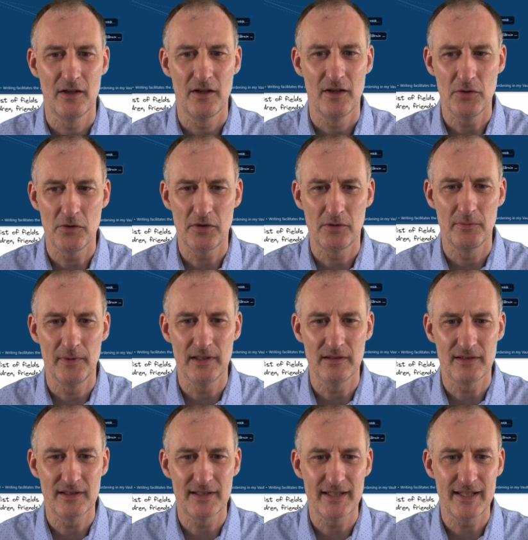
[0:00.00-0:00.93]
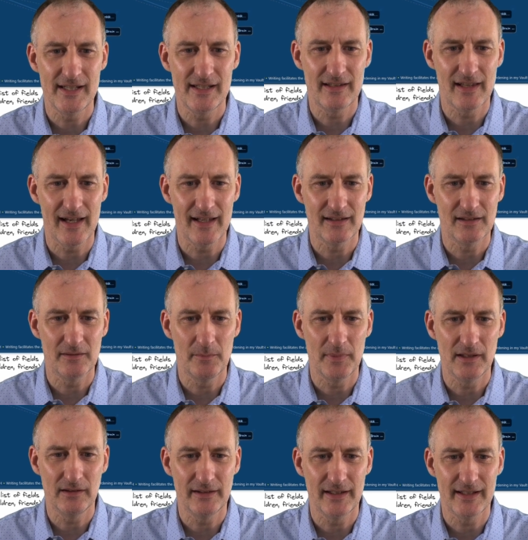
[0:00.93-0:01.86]
you will see that
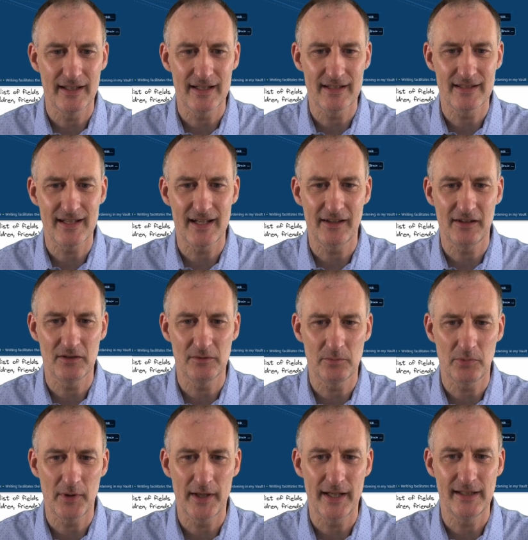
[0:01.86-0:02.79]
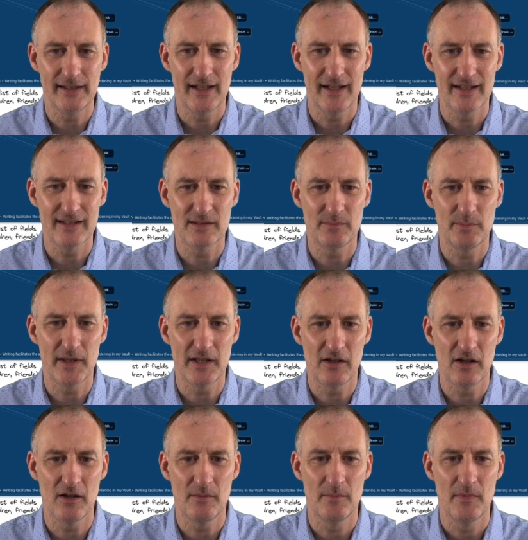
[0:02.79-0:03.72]
building a second brain has
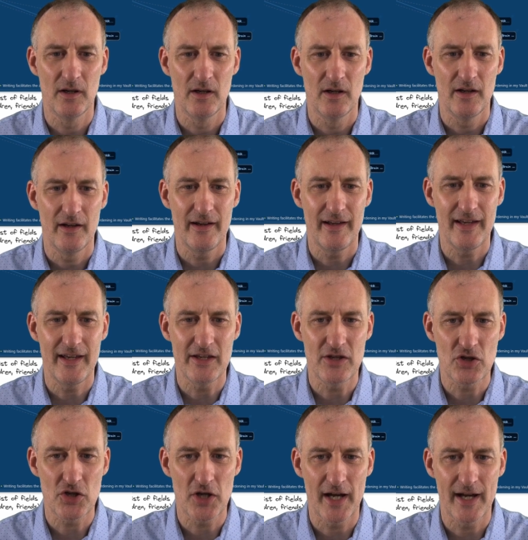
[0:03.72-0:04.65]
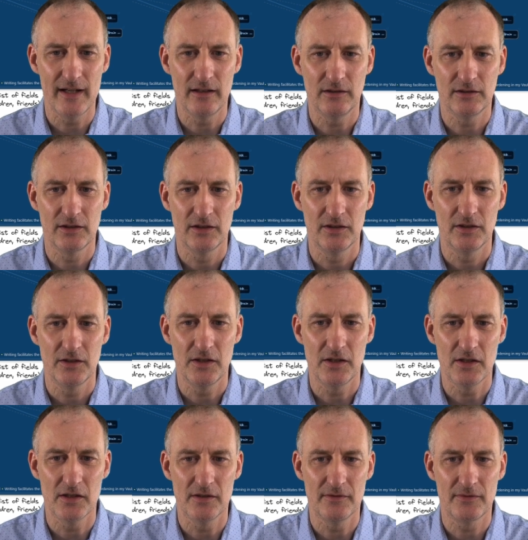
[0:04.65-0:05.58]
become a child
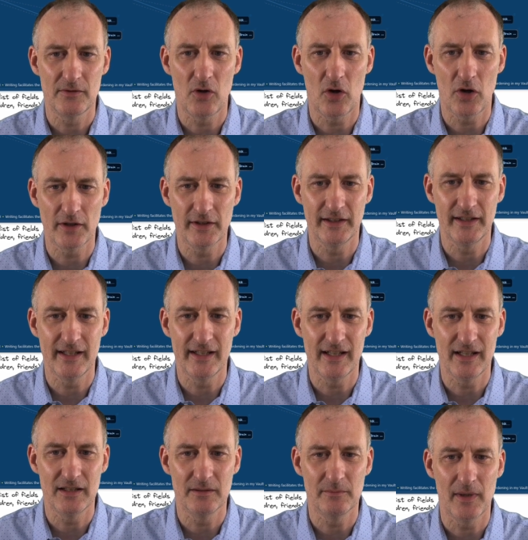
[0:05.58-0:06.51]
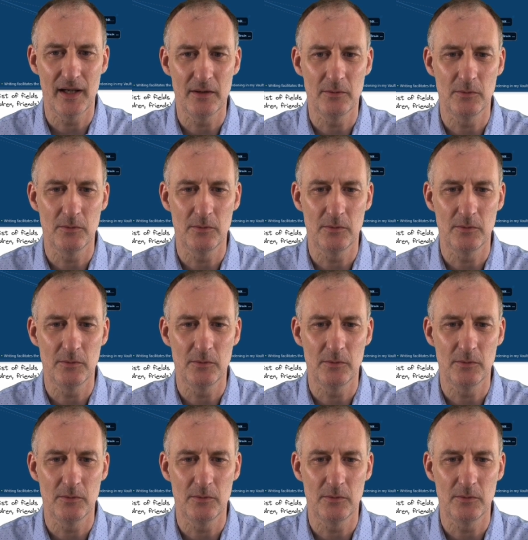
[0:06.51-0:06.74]
of gardening in my